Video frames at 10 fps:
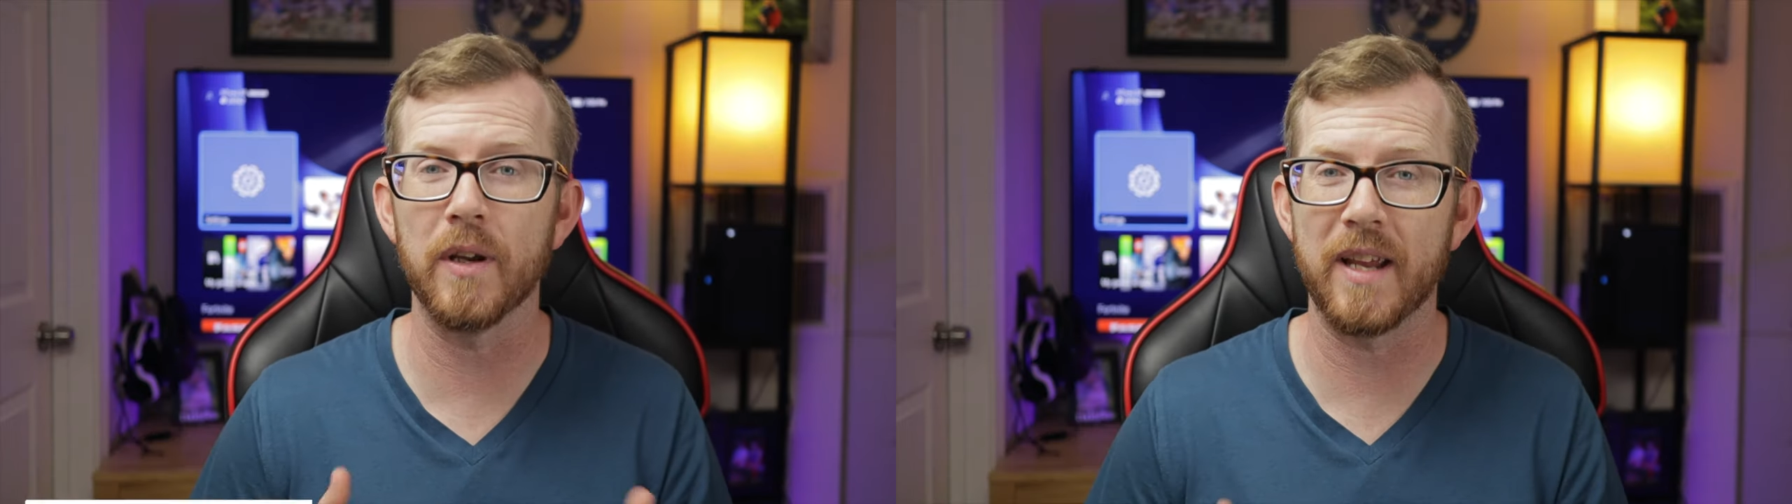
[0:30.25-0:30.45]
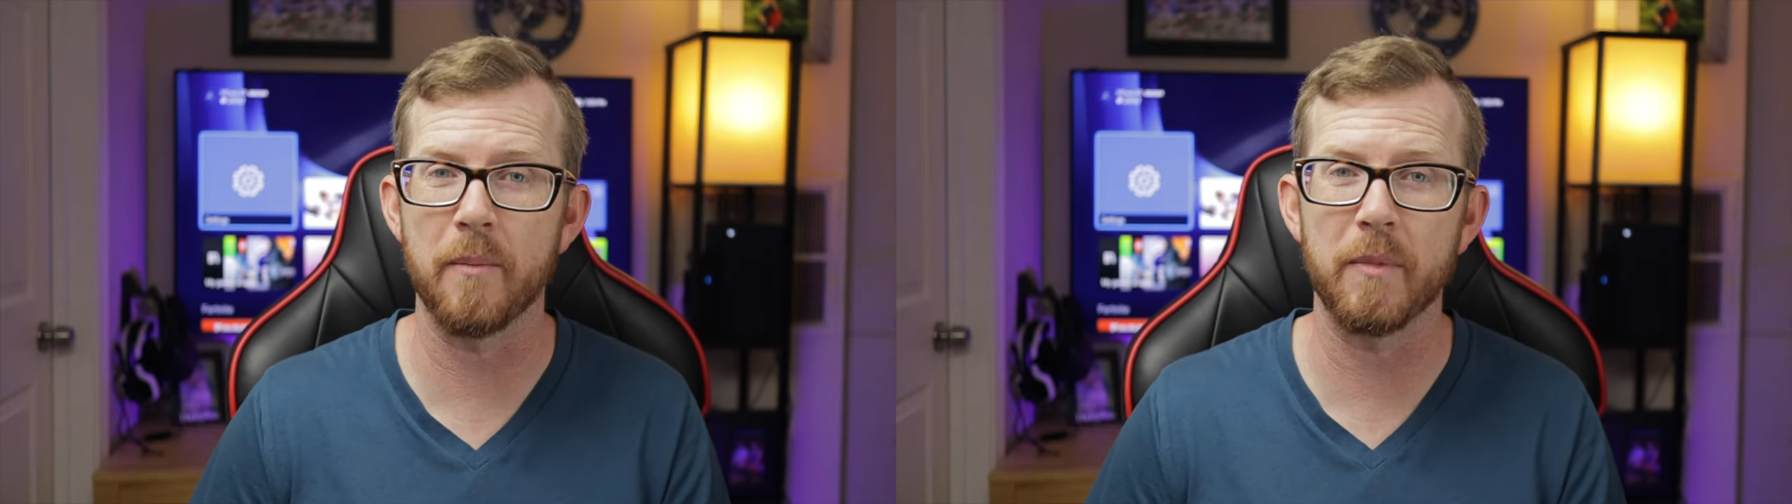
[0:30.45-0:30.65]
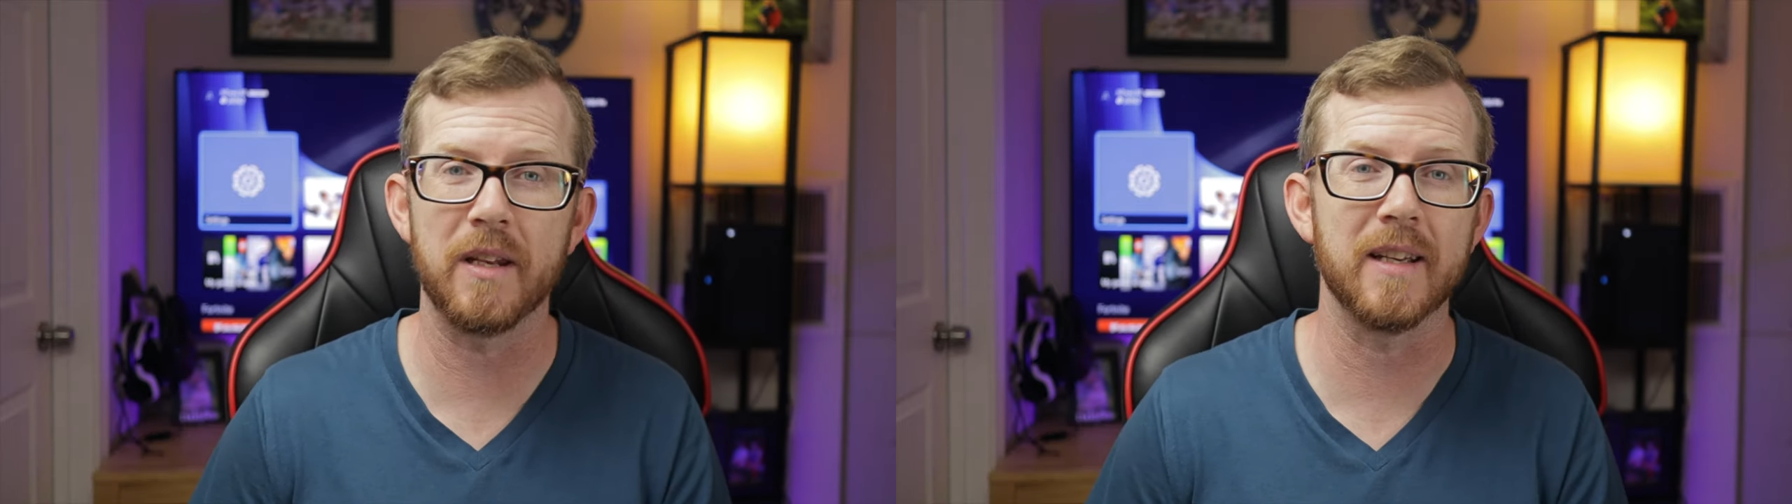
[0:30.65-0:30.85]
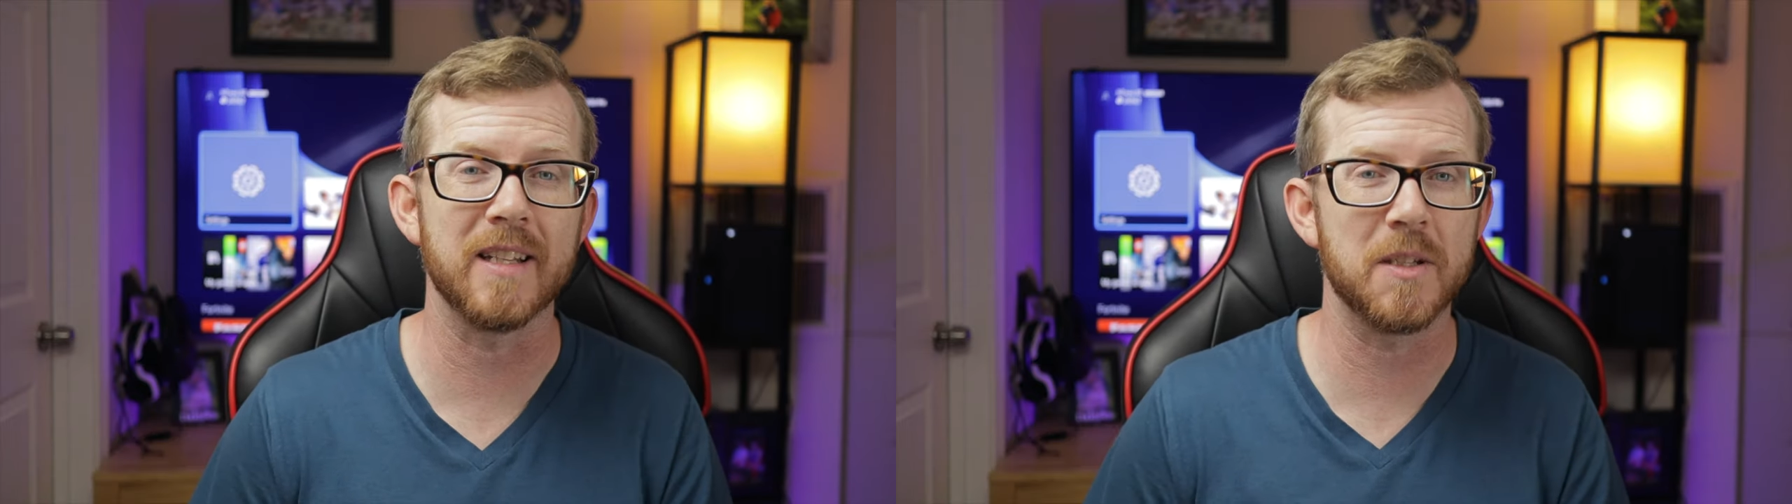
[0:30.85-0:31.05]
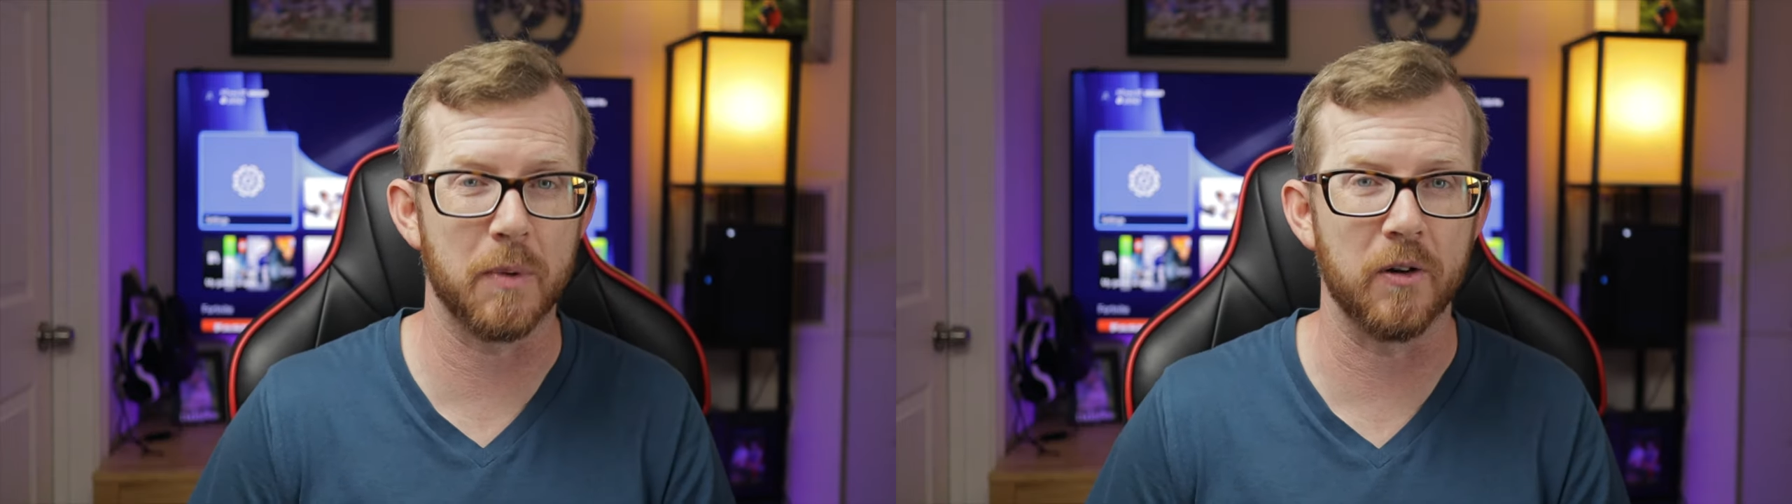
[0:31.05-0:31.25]
gaming
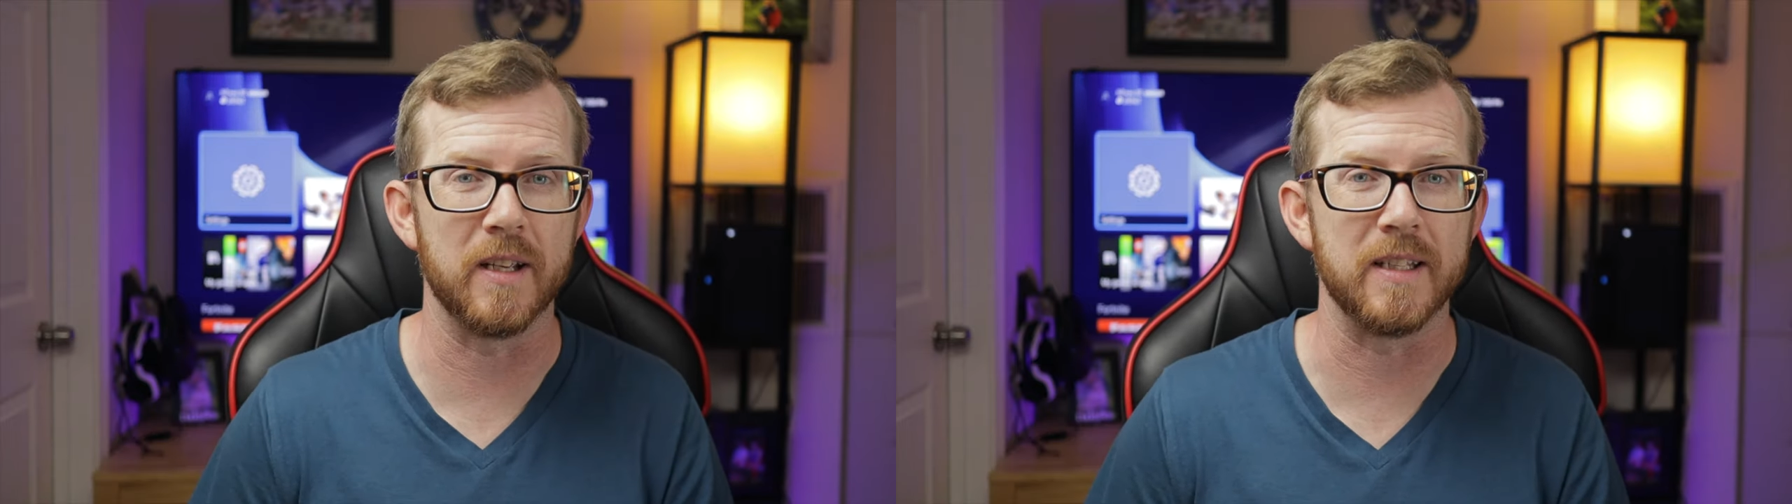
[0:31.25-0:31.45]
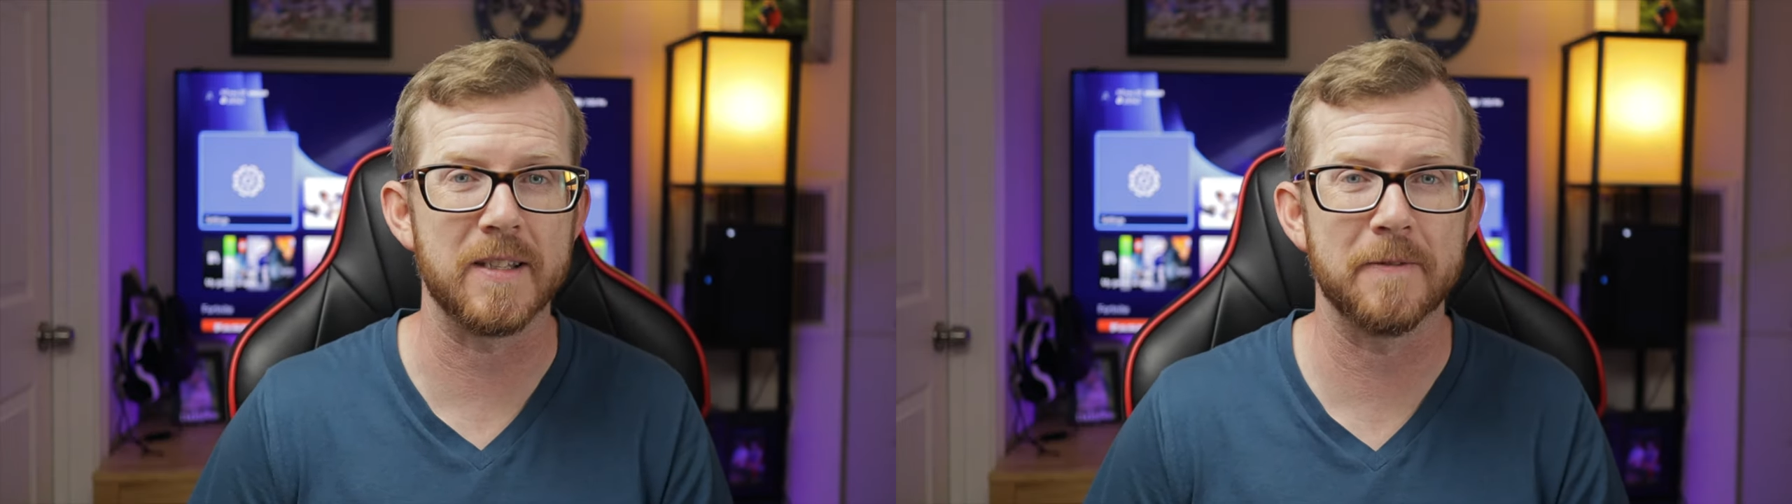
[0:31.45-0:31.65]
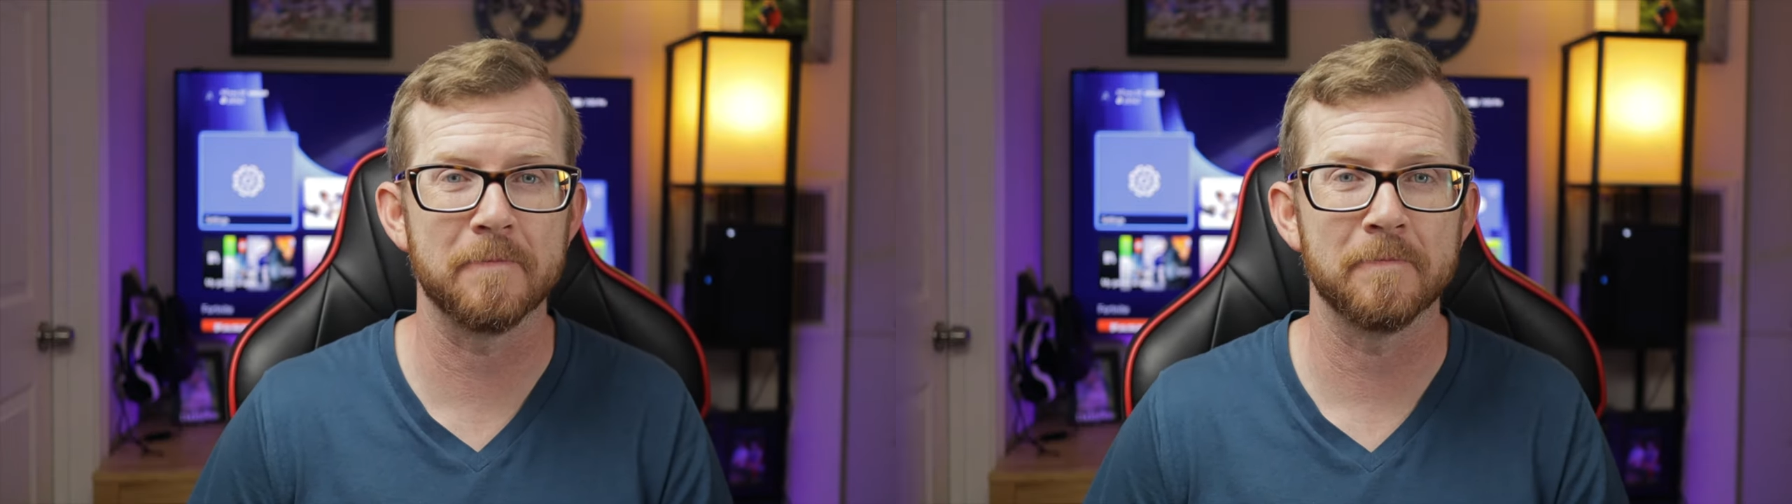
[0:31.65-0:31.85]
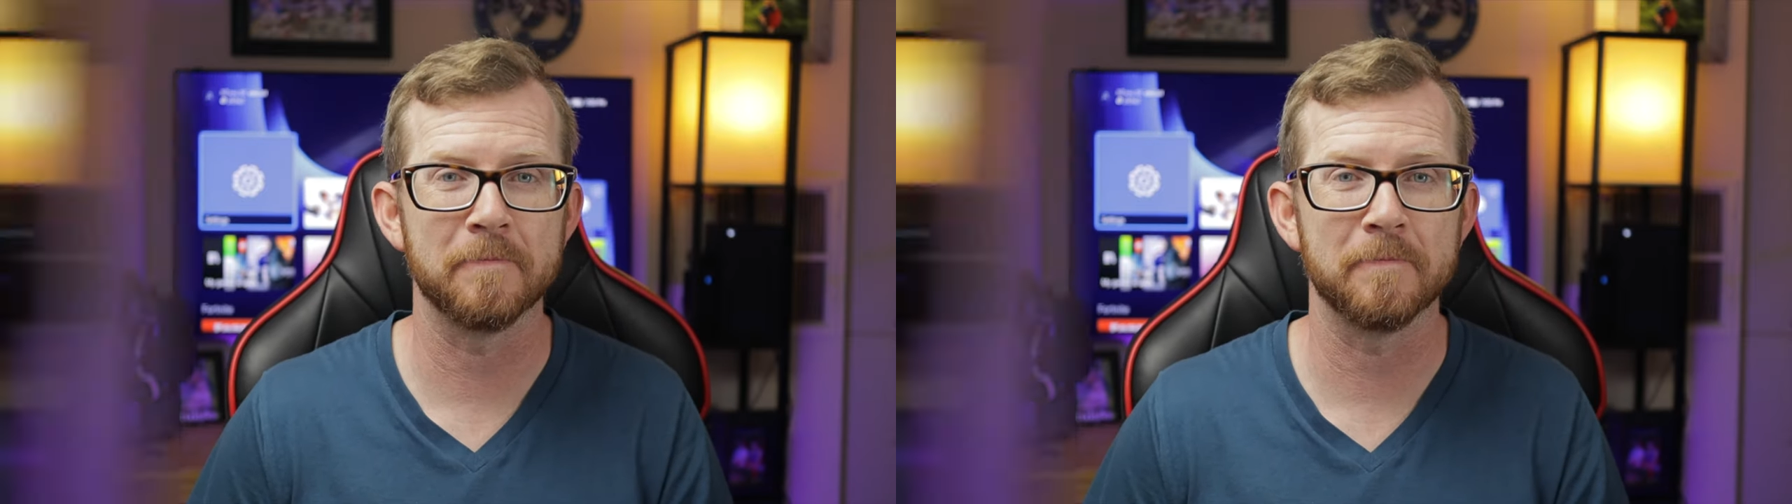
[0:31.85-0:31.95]
experience.